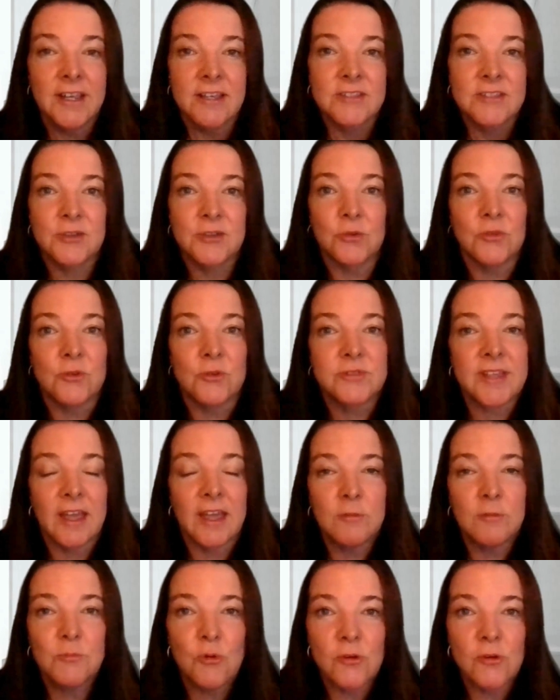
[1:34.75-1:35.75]
So those
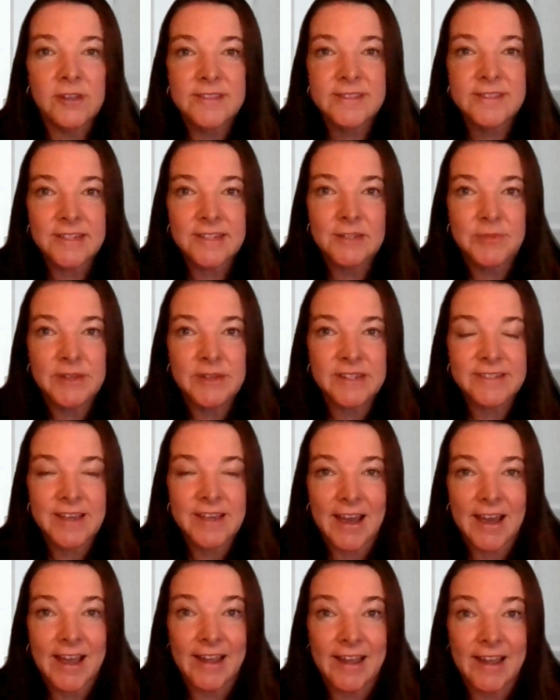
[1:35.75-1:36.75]
endpoints need to be
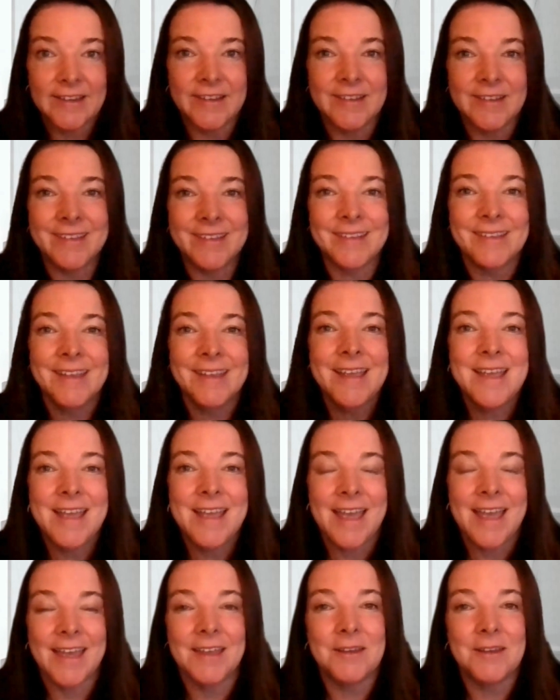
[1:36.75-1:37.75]
tied
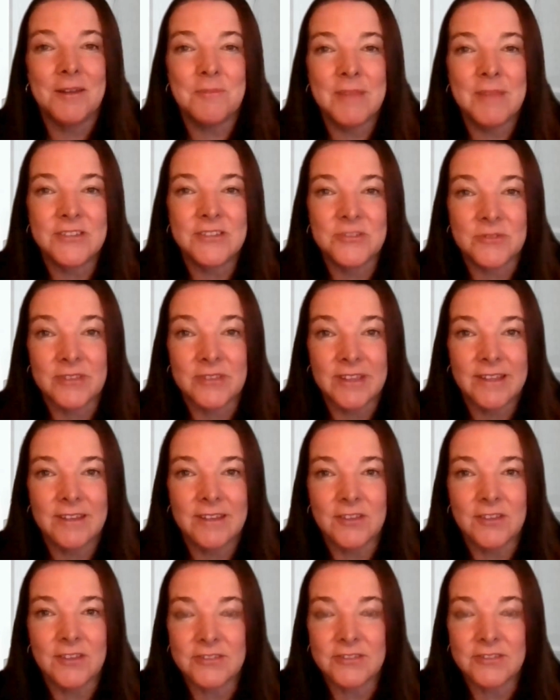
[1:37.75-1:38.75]
and make sure that
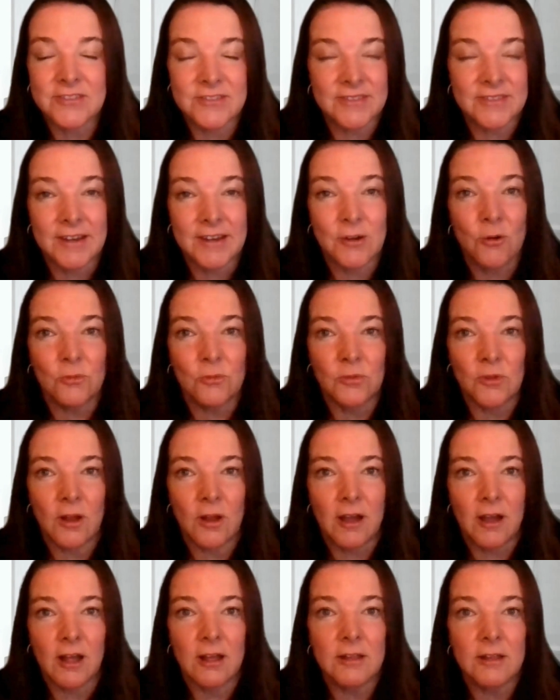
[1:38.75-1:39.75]
they don't
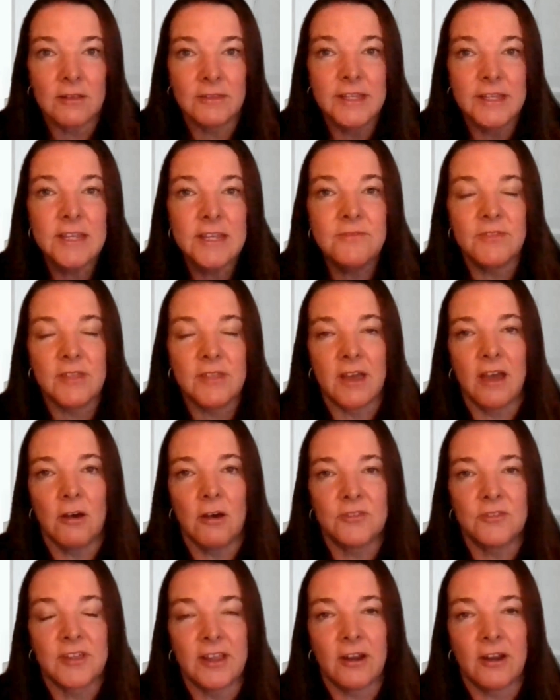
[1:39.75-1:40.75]
leave the
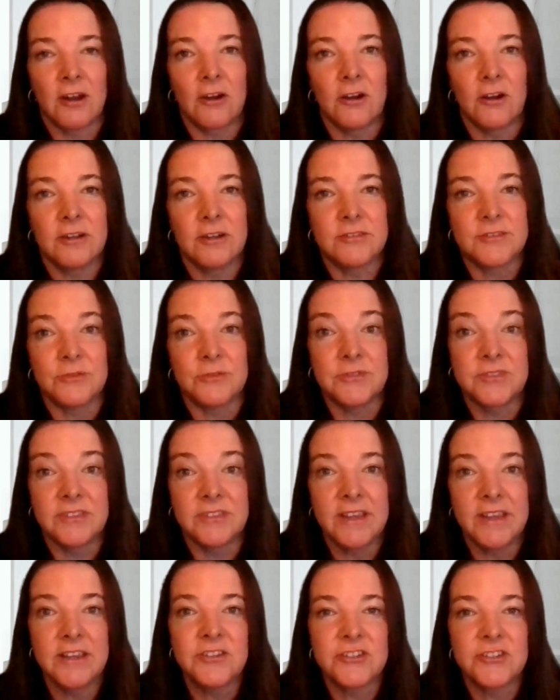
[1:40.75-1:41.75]
healthcare
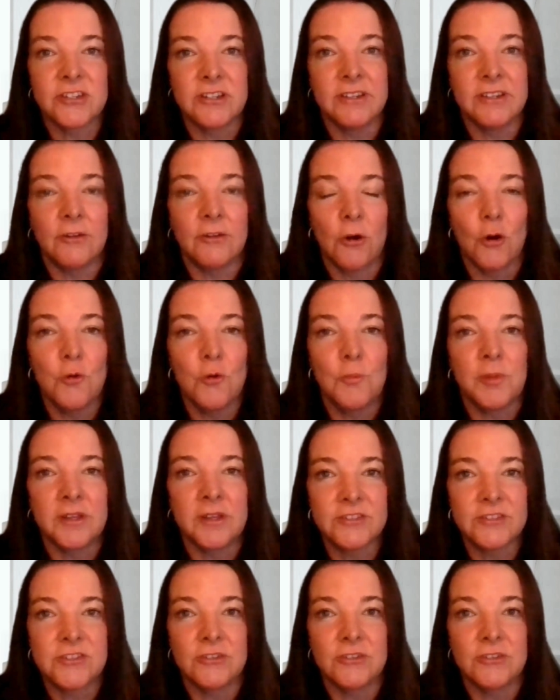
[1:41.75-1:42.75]
association
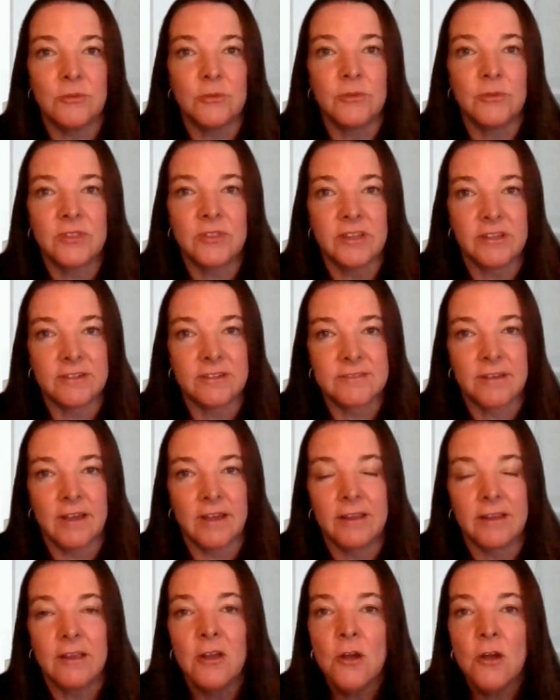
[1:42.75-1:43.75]
open to things
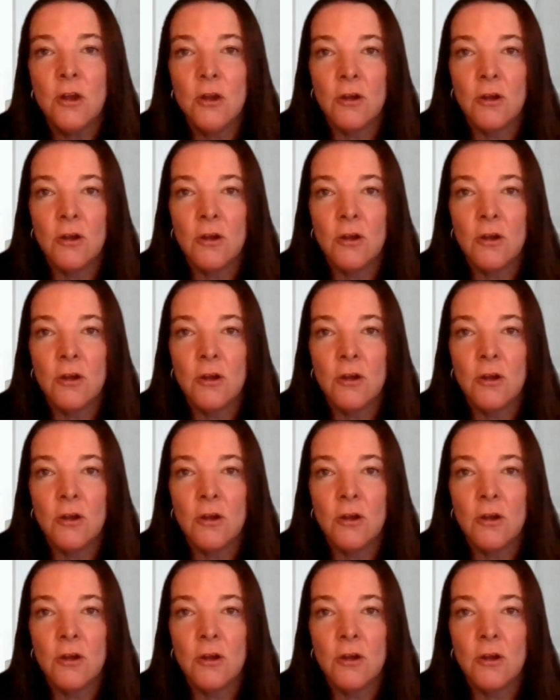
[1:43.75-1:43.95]
like